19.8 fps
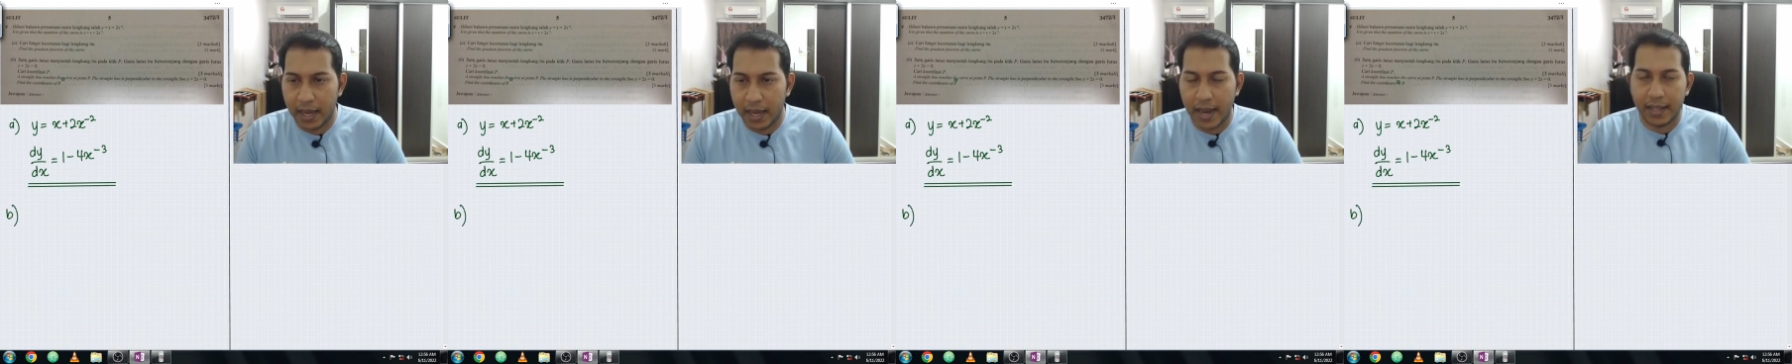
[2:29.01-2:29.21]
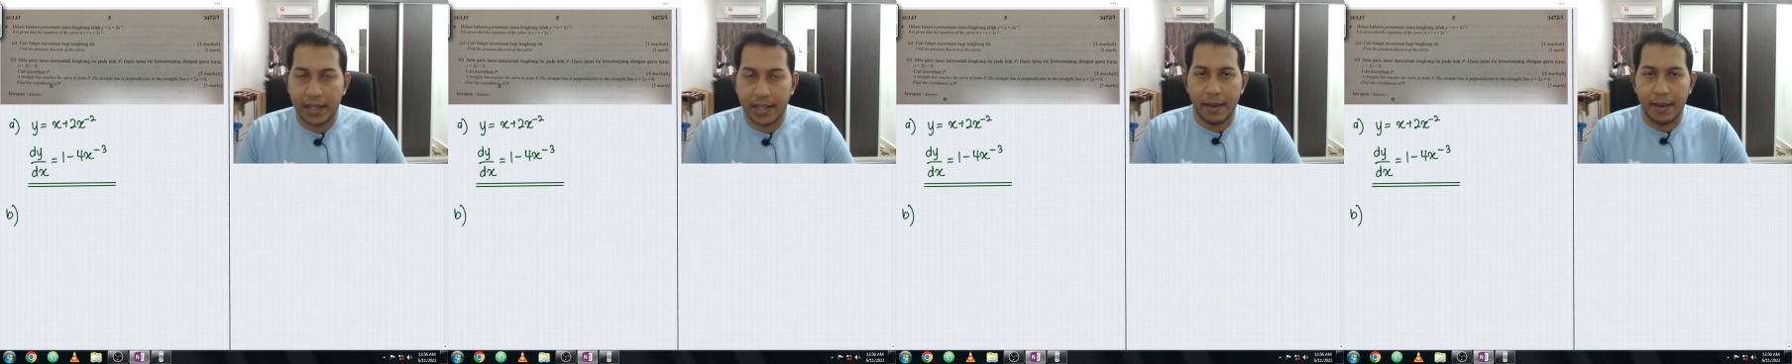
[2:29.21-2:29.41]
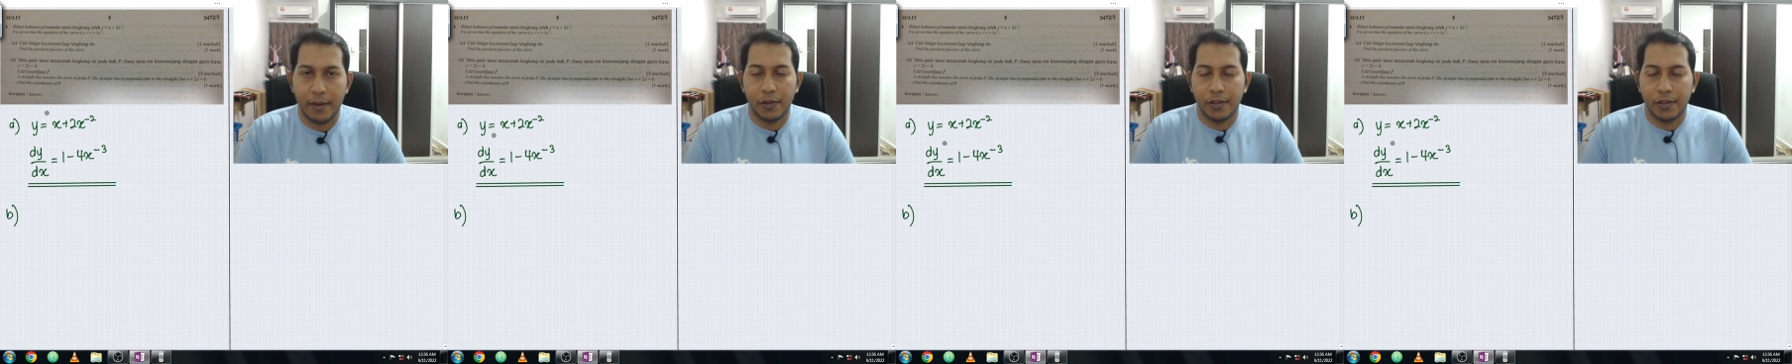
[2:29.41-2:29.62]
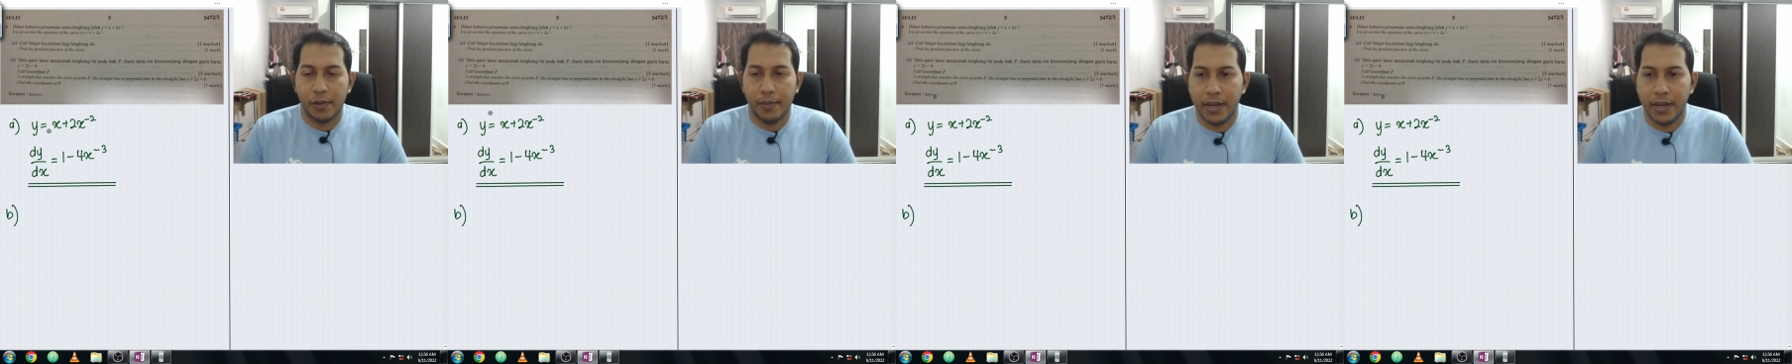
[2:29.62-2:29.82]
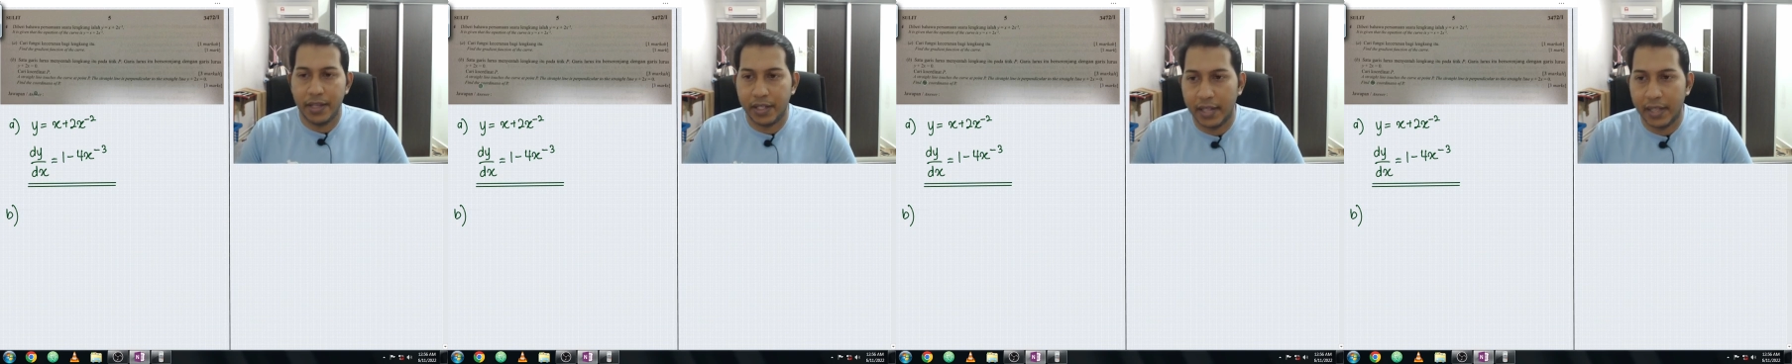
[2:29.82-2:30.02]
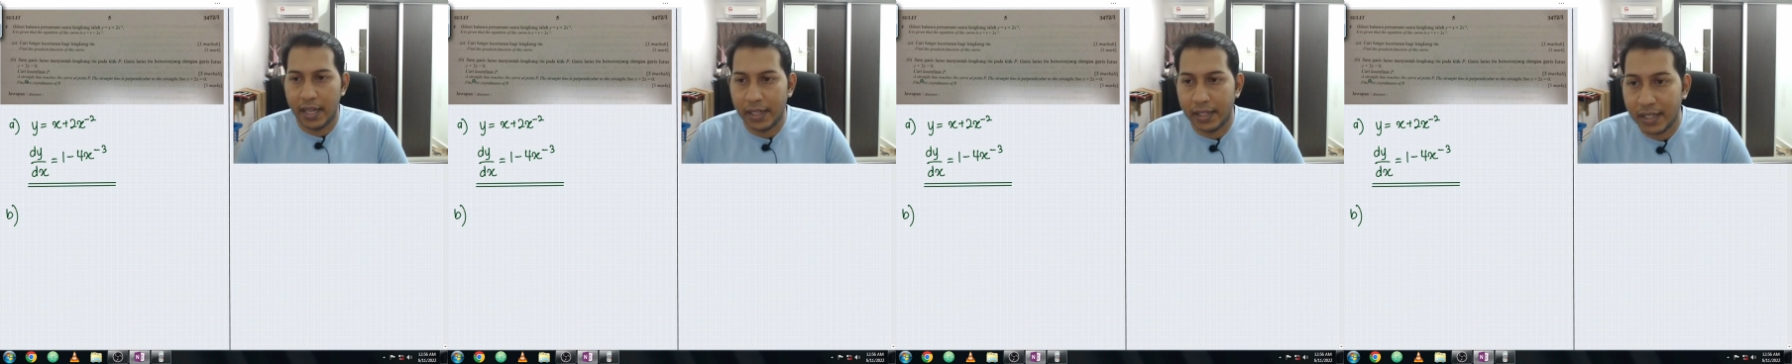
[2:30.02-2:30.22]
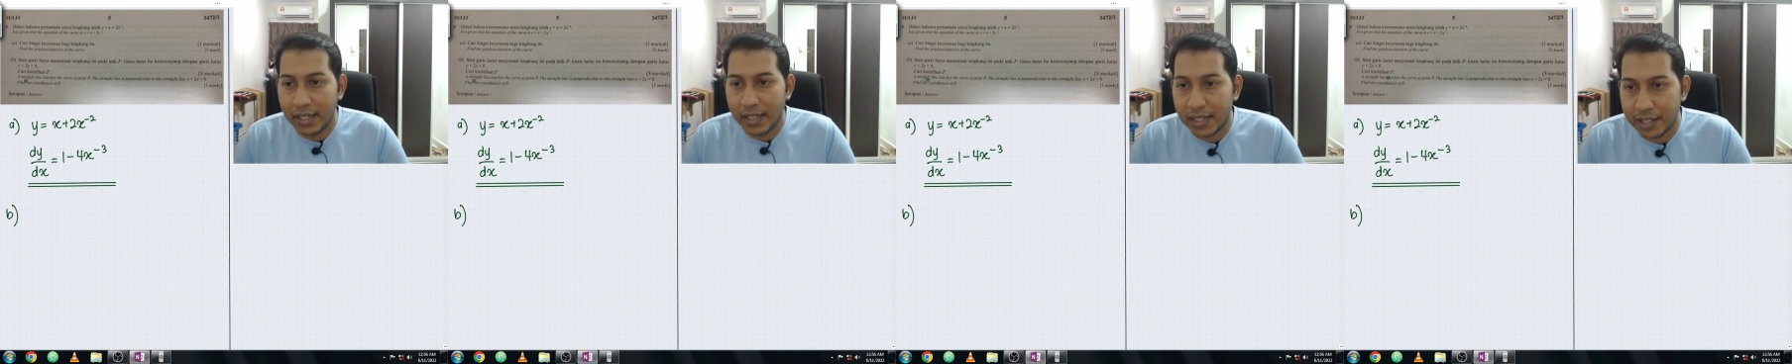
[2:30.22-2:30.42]
and they also mentioned
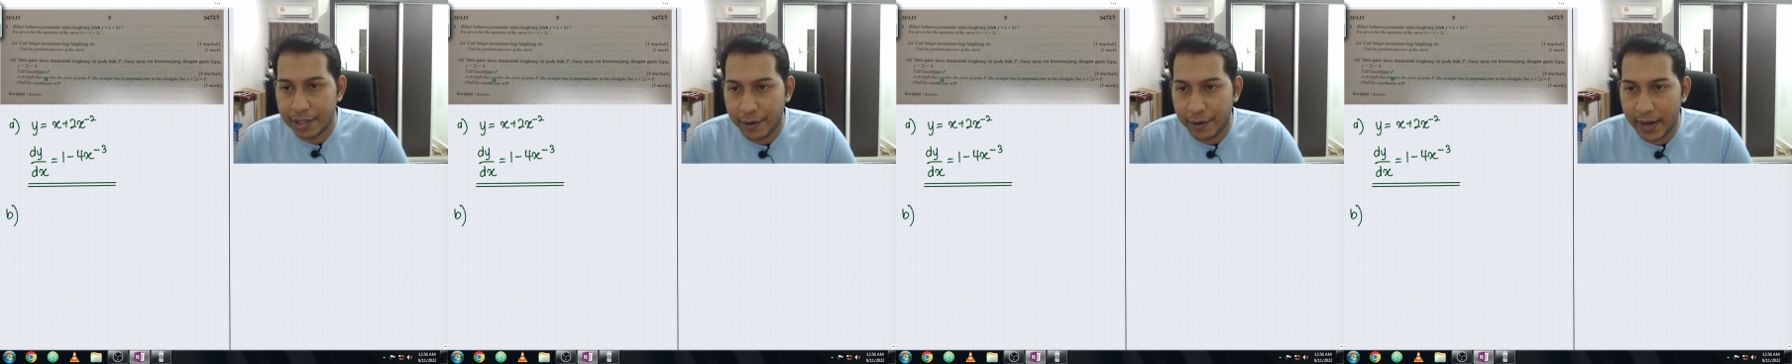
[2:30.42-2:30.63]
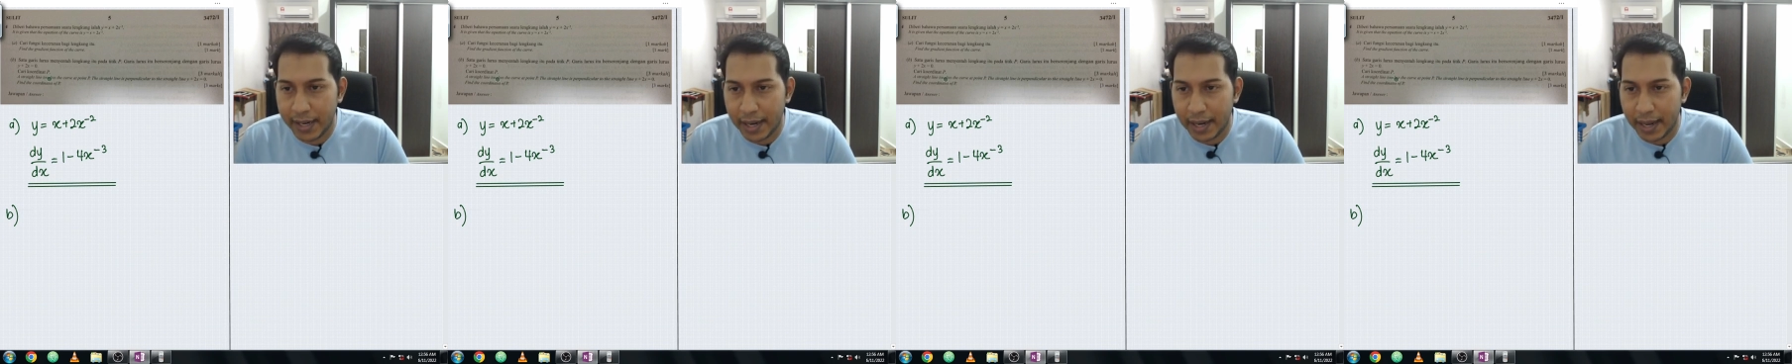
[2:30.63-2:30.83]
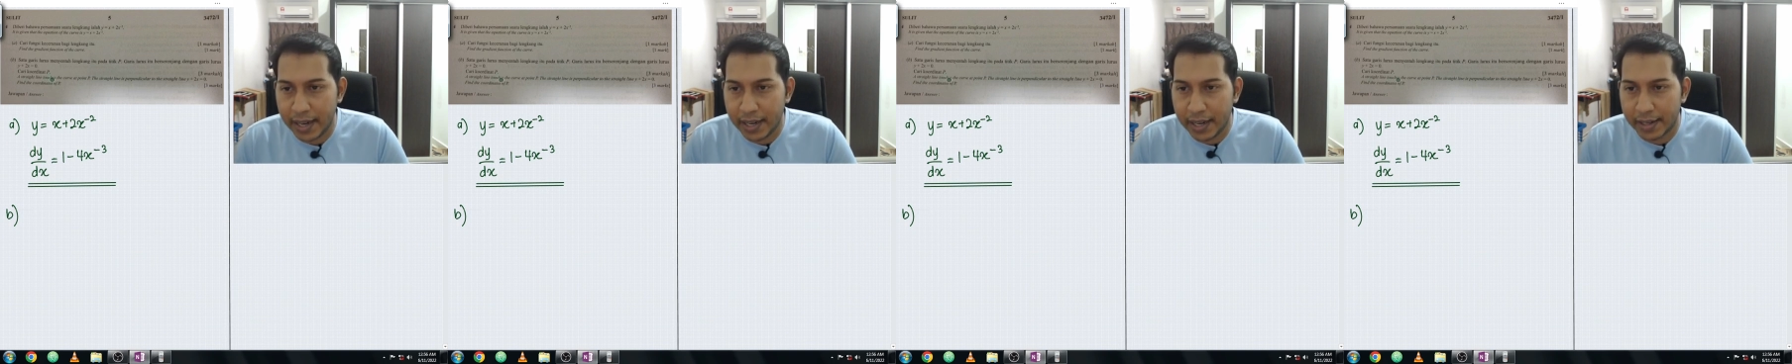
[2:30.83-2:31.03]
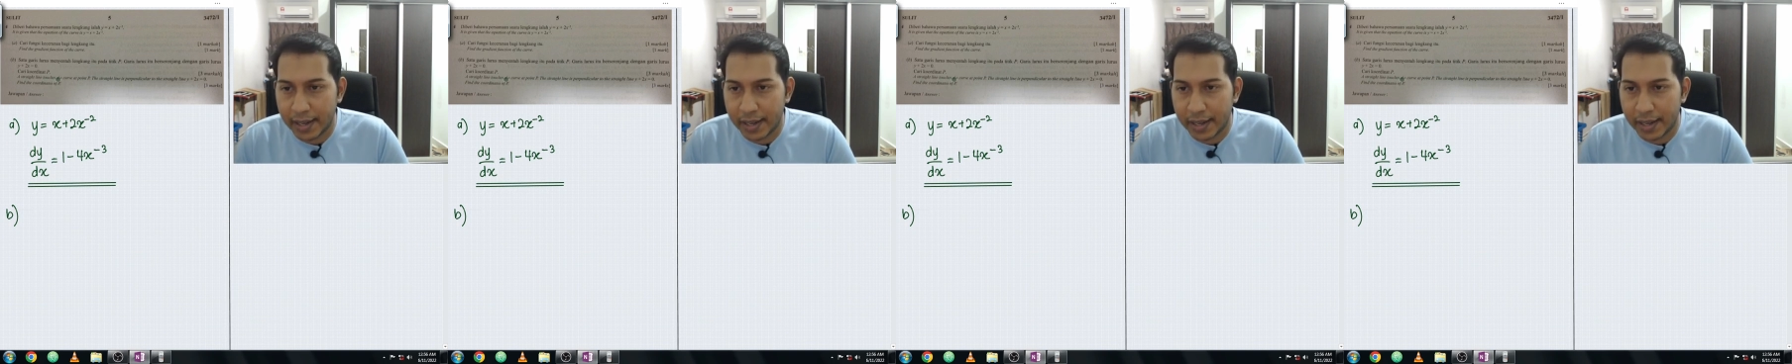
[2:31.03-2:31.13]
that a straight line